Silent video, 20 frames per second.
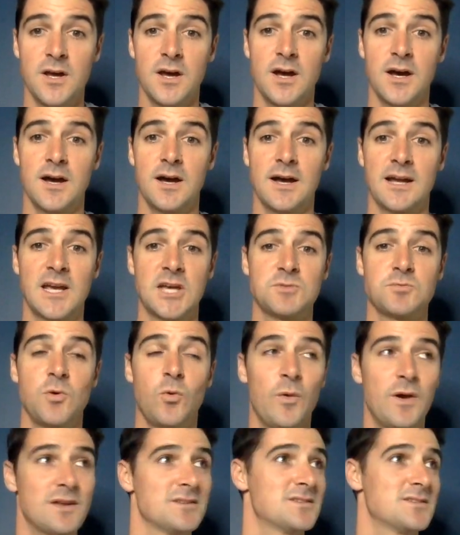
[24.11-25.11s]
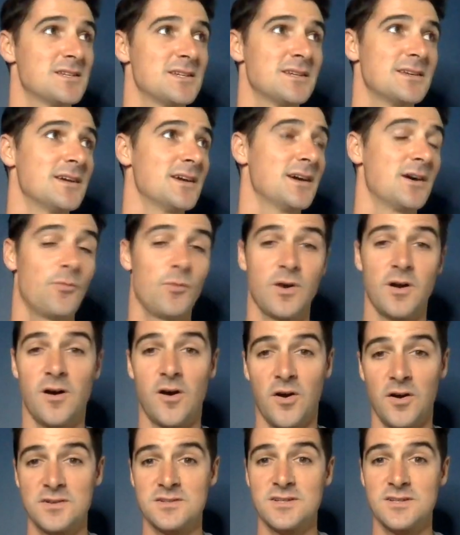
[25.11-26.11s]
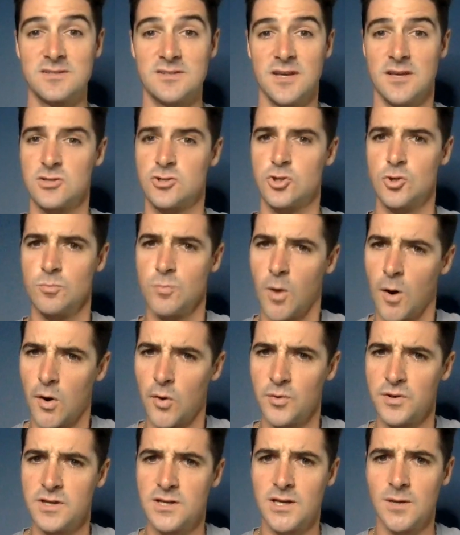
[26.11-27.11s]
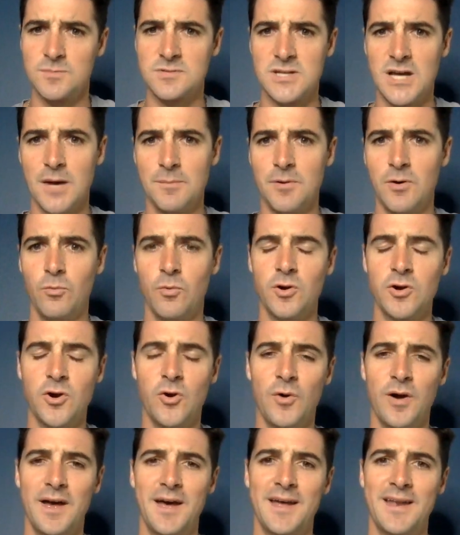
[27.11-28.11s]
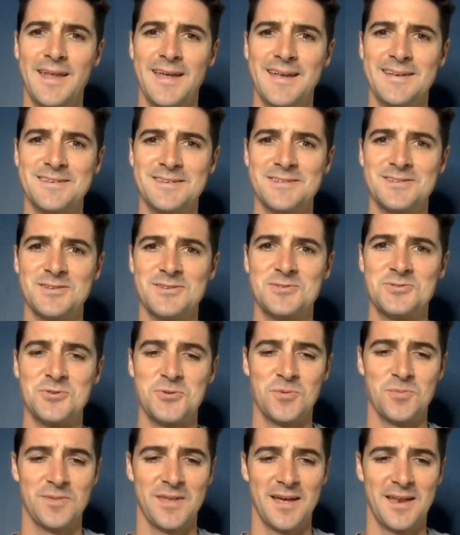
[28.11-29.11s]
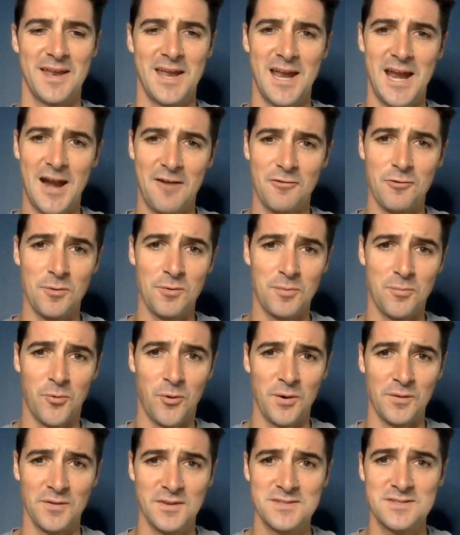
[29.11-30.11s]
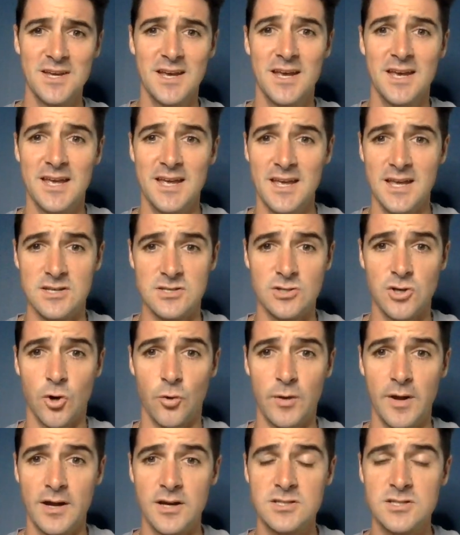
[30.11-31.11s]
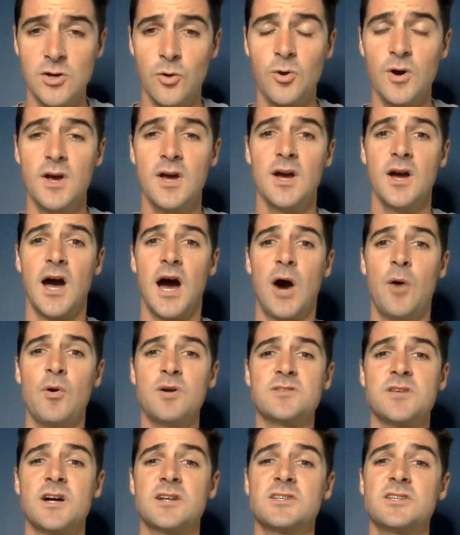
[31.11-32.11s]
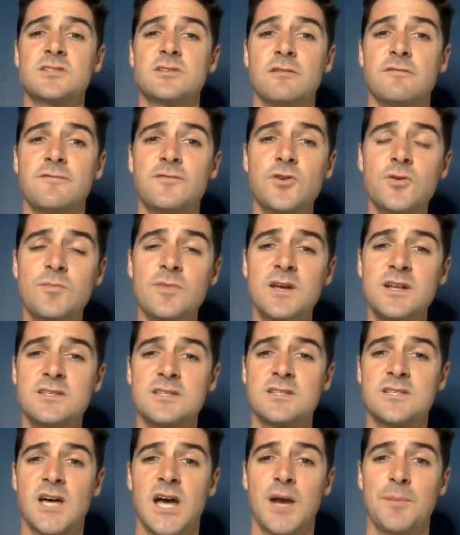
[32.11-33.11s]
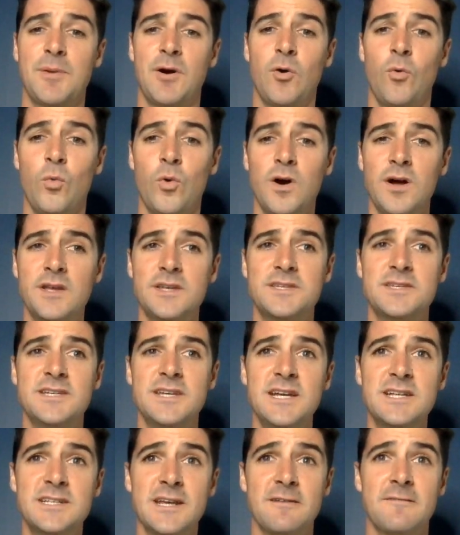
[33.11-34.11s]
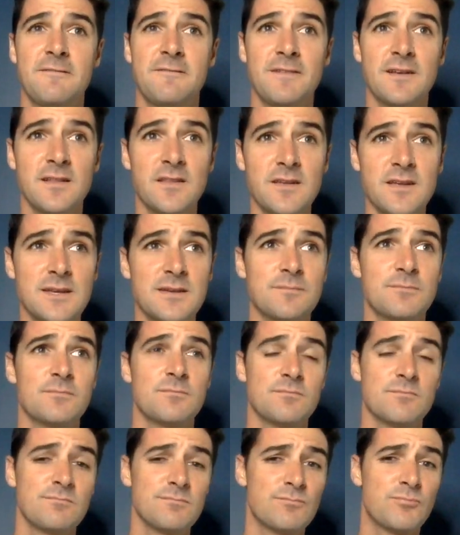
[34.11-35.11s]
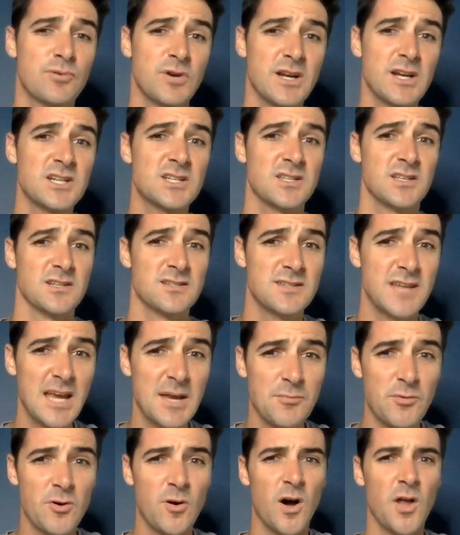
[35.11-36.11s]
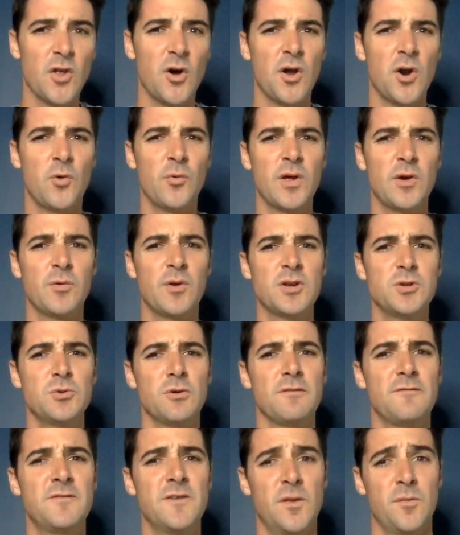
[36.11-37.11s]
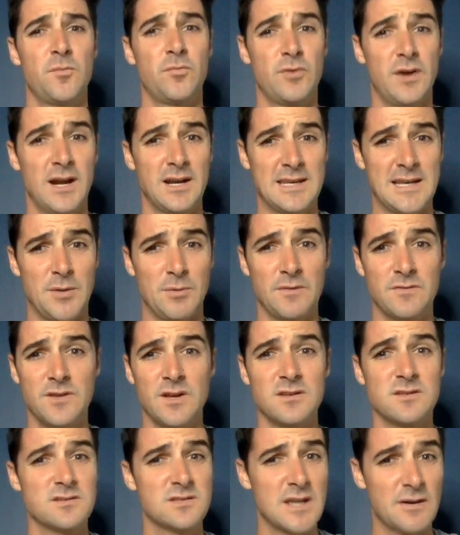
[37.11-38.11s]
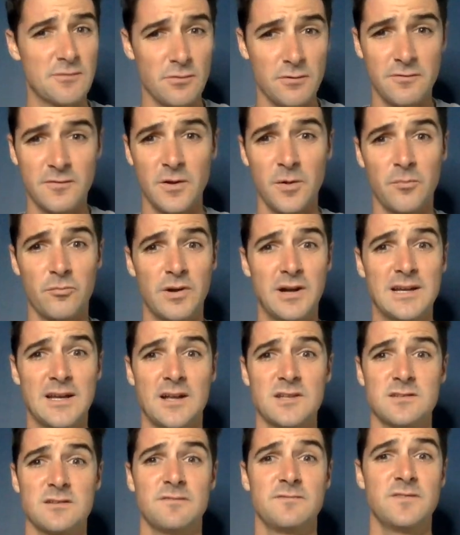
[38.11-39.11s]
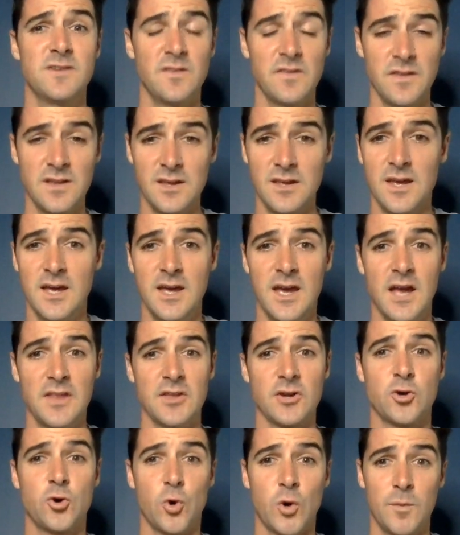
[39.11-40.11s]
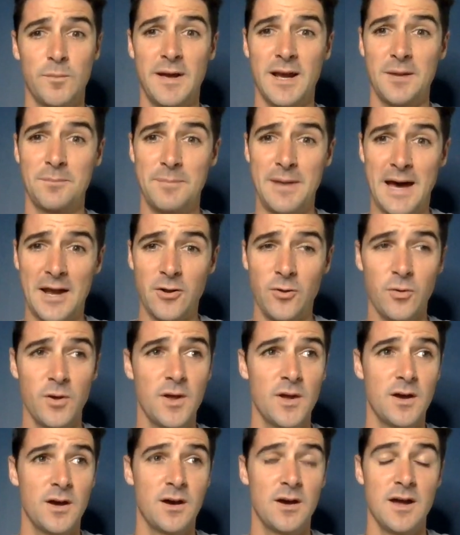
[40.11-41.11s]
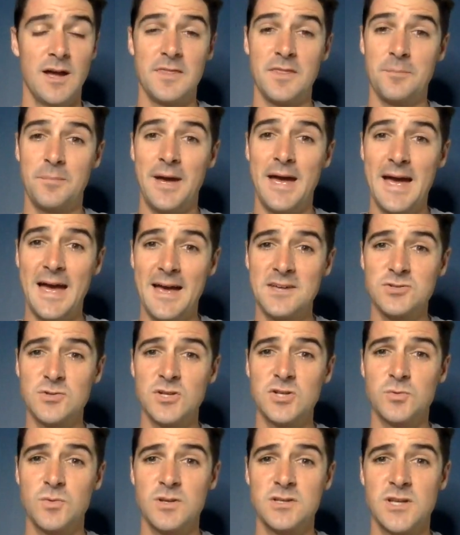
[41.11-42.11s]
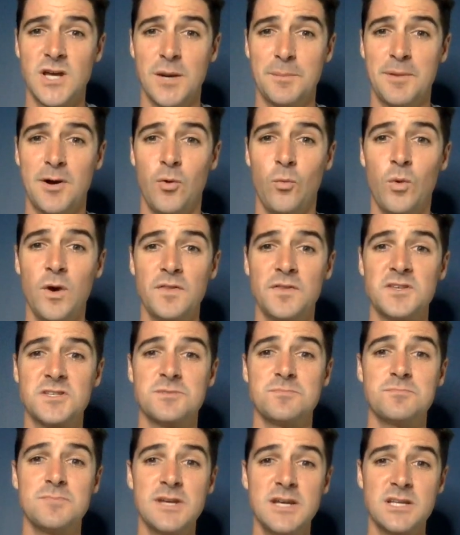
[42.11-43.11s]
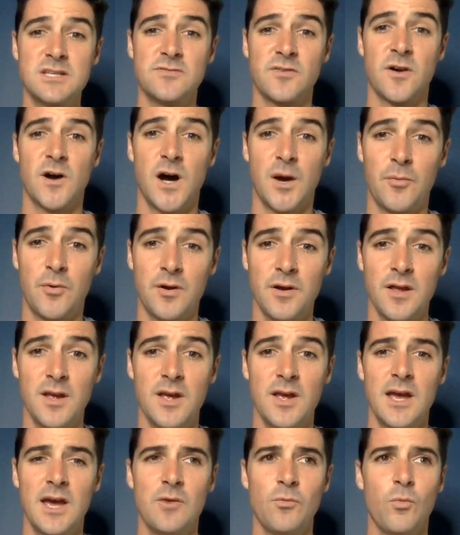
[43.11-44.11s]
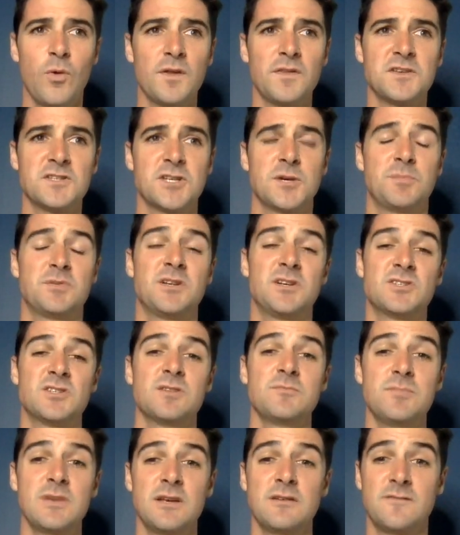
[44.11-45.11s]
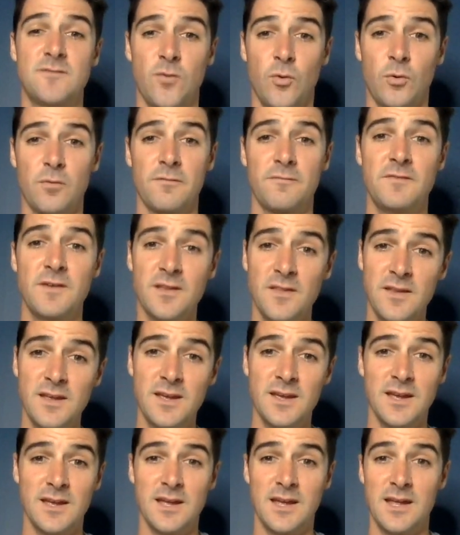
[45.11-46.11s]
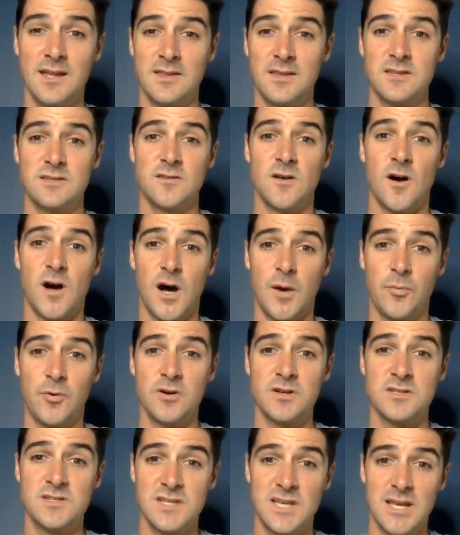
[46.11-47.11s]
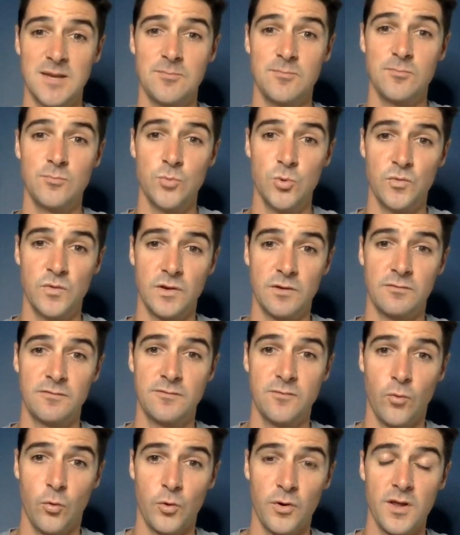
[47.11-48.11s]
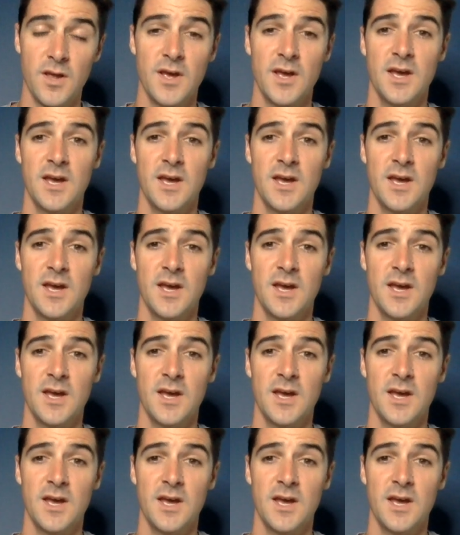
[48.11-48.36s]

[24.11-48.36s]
Uh, I guess we'll wait and see what Harsin says tomorrow when he comes out, but we'll go ahead and just assume that everyone reporting this is correct. So I want to talk just a few minutes and talk about what TJ Finley brings to the table, although I don't really want to do a film breakdown. We've done several film breakdowns of Finley and the quarterback battle uh, in the past, so I just want to talk about what this means for Auburn and what this could potentially mean for Finley and, and just the Auburn team moving forward.